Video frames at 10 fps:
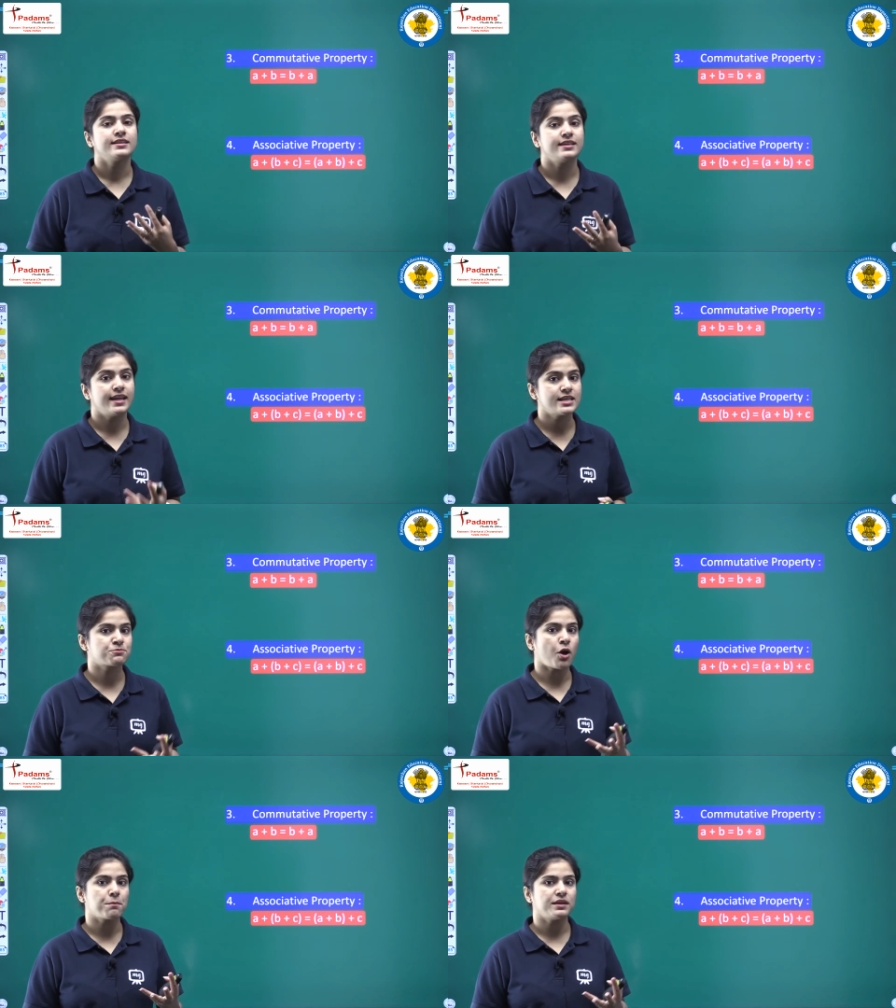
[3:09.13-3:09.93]
The
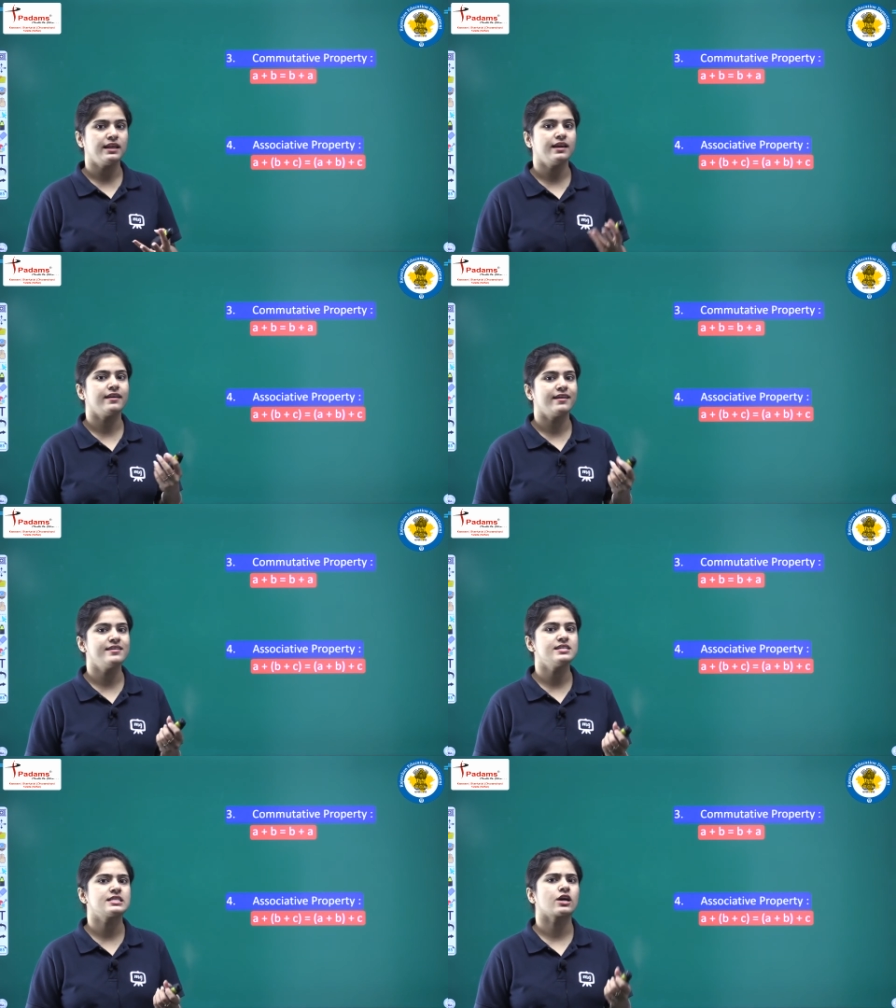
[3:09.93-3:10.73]
next property
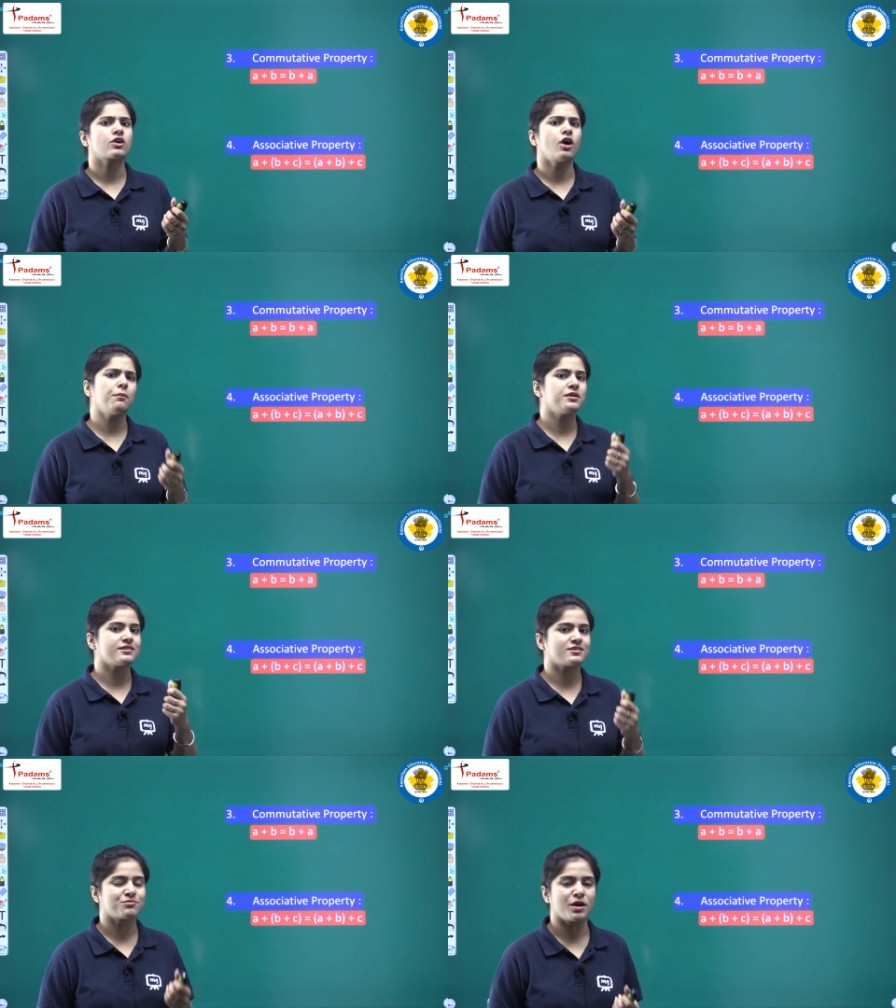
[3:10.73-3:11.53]
is the
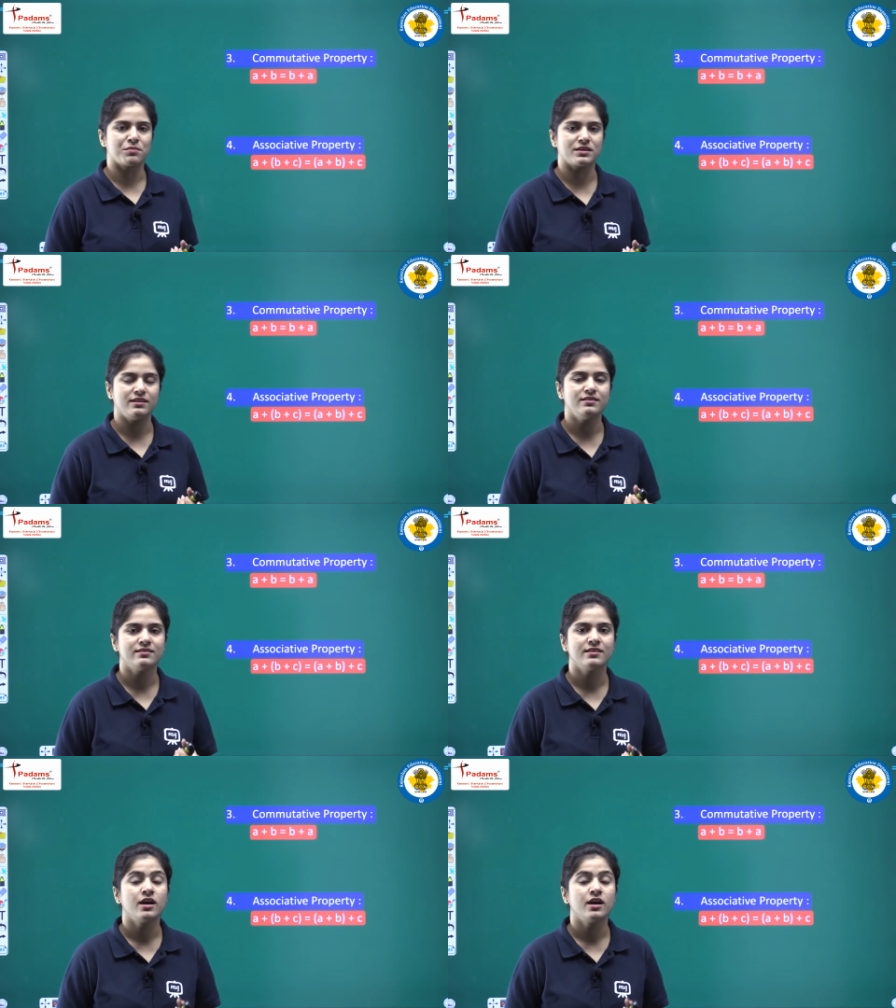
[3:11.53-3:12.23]
commutative property.